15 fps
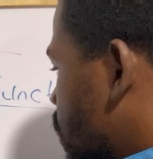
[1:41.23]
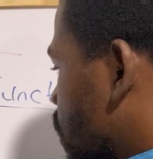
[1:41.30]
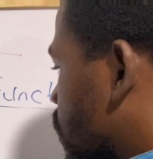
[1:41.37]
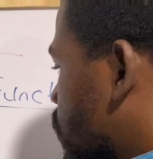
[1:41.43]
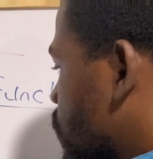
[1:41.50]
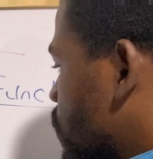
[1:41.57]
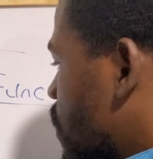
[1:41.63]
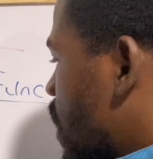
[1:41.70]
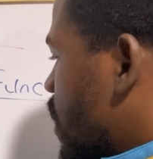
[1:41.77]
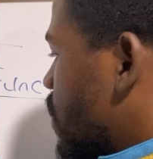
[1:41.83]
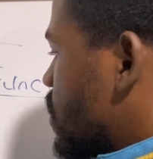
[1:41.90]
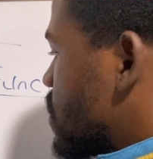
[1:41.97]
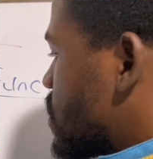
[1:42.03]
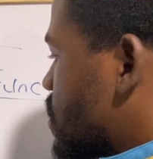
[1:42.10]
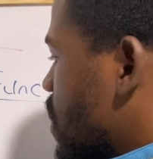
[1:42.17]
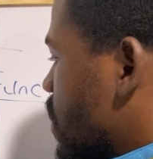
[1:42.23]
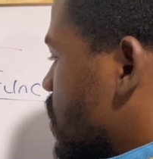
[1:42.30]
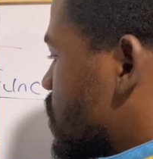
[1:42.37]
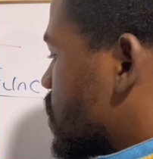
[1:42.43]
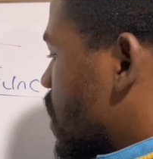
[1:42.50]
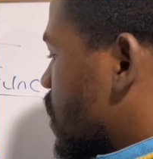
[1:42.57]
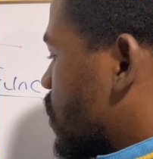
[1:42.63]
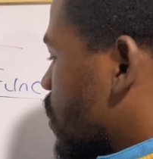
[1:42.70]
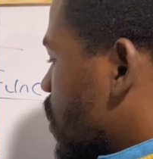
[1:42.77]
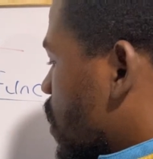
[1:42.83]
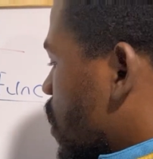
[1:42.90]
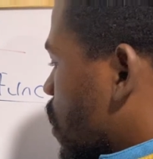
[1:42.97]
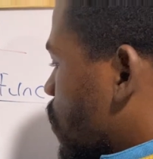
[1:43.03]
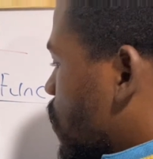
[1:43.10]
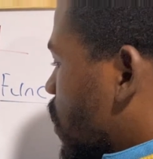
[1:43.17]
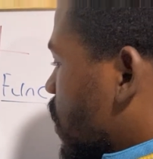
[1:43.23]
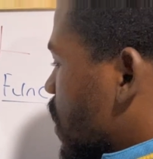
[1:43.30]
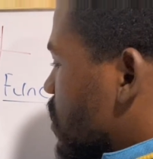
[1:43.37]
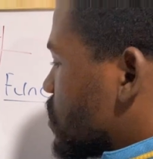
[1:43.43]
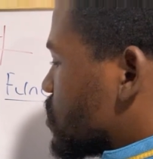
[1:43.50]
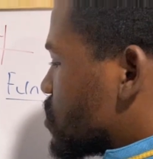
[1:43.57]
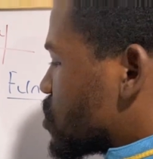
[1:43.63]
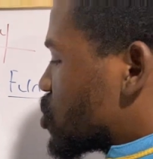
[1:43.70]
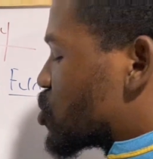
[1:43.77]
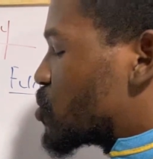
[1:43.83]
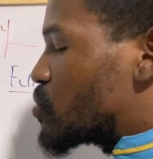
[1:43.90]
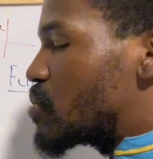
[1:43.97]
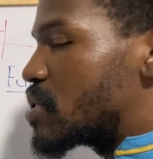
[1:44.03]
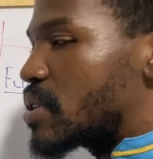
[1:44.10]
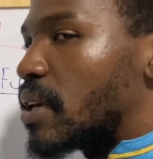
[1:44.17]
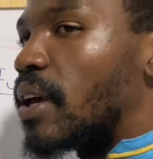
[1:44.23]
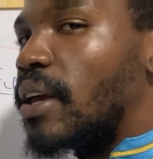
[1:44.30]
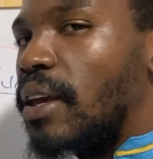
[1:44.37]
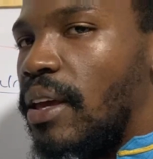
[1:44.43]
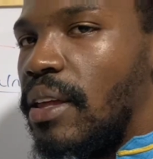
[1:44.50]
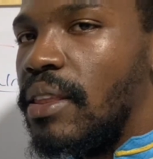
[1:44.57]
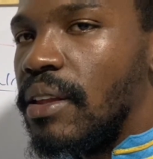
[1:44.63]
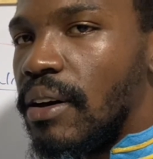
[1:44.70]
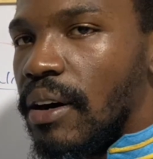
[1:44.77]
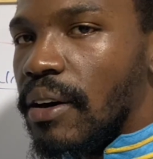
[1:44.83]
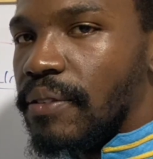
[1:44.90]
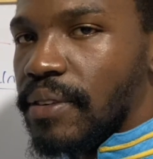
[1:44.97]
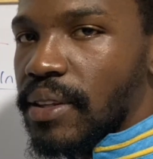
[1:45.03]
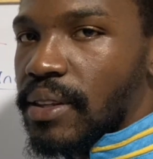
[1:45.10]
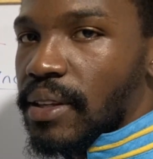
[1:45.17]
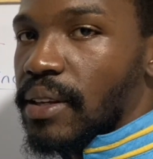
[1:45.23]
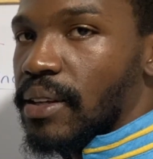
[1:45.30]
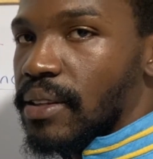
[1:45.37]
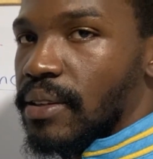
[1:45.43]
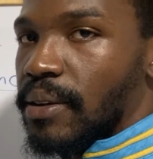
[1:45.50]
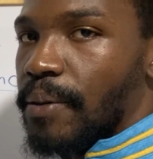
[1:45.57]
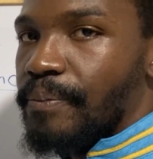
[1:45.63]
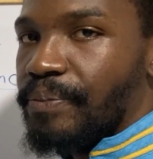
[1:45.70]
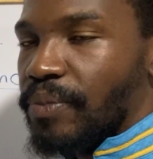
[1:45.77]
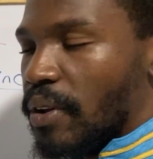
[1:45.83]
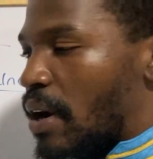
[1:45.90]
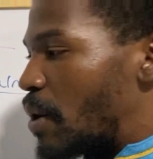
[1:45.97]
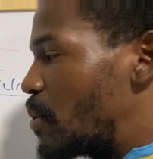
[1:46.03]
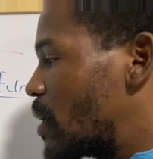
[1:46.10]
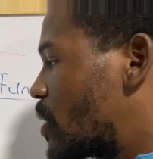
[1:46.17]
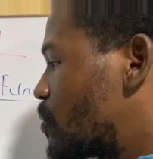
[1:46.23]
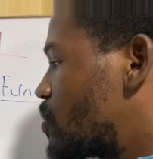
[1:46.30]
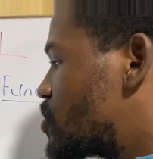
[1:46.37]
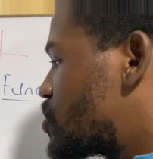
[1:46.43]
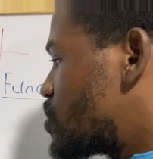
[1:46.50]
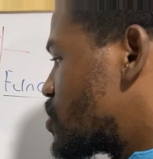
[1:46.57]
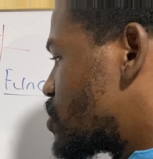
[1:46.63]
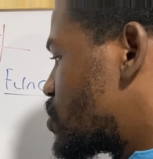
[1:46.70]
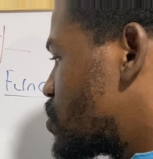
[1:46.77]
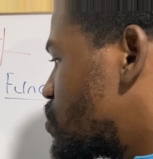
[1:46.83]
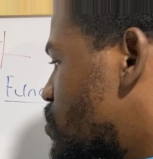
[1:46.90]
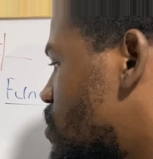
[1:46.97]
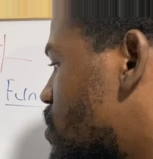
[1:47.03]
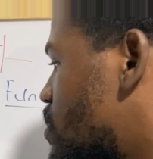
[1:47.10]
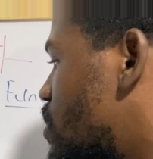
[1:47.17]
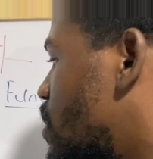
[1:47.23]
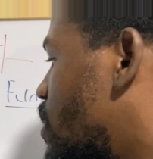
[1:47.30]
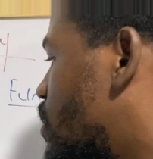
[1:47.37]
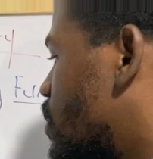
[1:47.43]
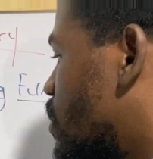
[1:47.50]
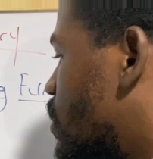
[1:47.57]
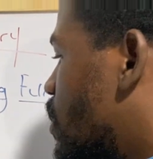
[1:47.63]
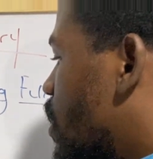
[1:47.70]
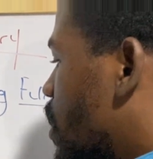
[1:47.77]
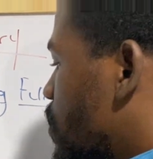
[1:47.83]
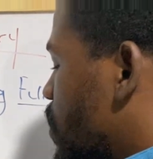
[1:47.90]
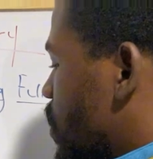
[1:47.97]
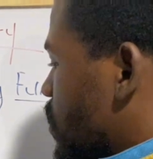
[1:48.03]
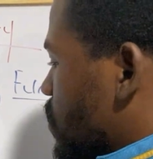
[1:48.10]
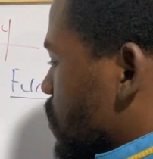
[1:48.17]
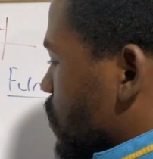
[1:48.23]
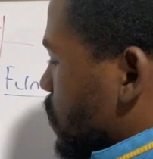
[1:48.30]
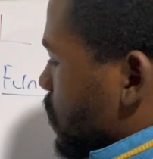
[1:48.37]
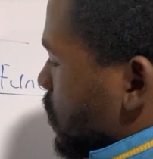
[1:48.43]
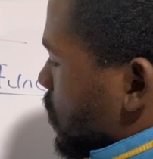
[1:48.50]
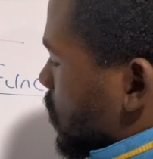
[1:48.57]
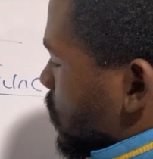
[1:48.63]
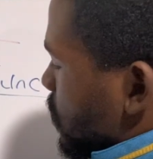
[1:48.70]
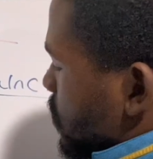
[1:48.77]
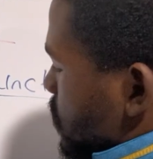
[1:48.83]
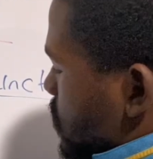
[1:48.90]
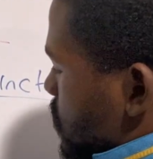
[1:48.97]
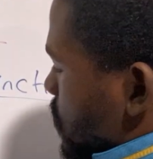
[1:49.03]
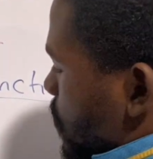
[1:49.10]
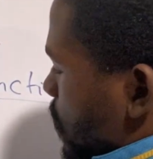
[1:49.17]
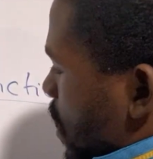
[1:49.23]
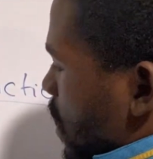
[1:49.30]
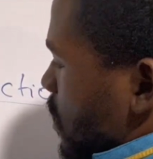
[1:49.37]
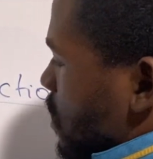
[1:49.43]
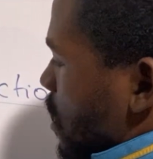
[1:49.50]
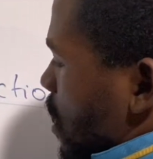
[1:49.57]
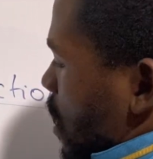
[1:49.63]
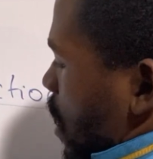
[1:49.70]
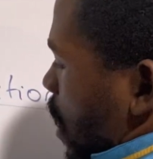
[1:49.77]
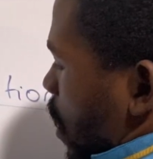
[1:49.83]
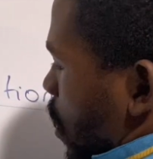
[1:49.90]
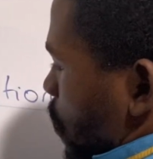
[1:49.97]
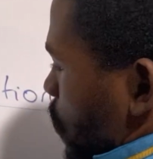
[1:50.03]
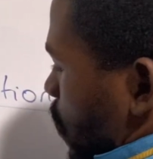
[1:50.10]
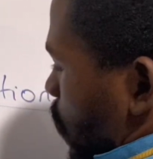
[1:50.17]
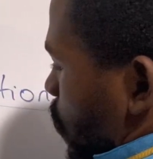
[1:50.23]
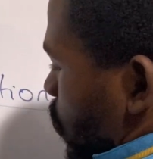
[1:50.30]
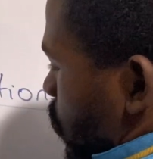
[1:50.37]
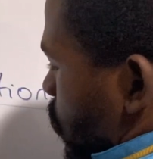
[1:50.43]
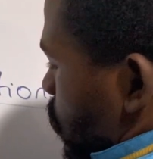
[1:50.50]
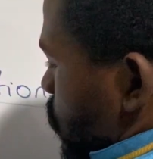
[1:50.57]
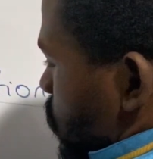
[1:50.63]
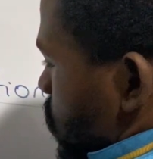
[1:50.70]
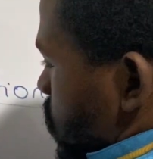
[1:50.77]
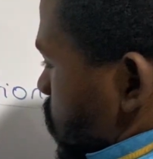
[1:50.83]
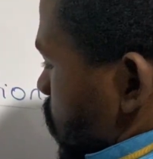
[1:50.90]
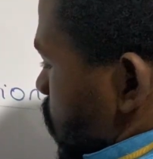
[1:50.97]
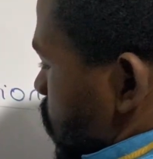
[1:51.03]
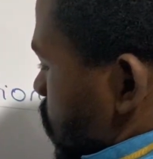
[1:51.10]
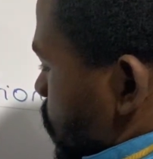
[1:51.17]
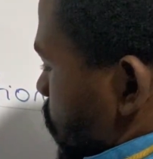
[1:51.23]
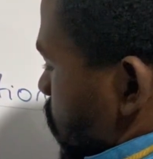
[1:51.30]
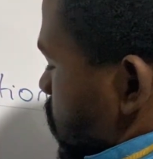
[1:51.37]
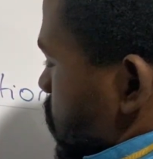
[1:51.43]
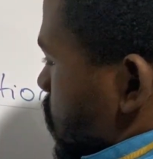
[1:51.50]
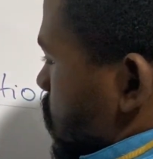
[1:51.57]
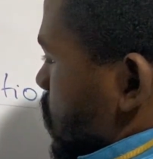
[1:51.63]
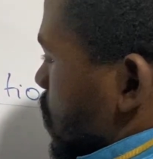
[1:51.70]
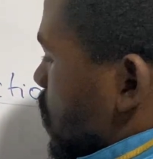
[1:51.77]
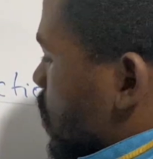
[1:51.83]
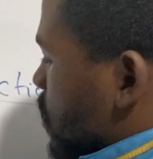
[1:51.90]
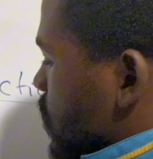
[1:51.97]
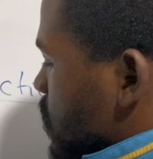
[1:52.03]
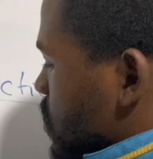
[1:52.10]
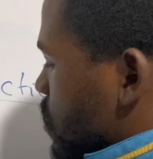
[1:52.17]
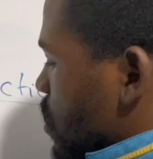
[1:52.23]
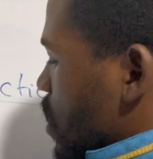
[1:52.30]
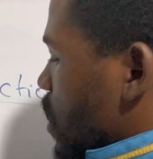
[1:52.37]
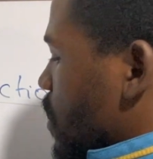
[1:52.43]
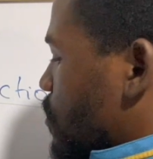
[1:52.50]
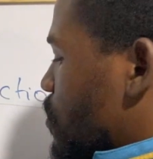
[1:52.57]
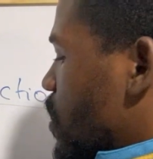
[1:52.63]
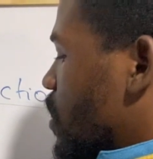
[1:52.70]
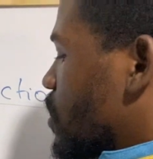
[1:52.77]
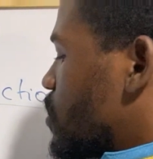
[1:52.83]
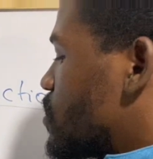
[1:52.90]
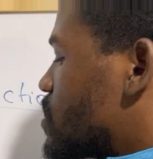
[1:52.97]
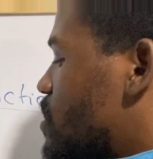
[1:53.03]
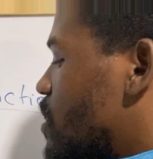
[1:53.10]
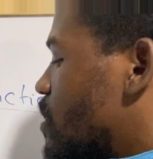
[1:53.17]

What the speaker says: thing to understand is that we can just choose either of the theta, right? We could just use theta being 30 degrees, right? Or we could use theta being 60 degrees. If we're going to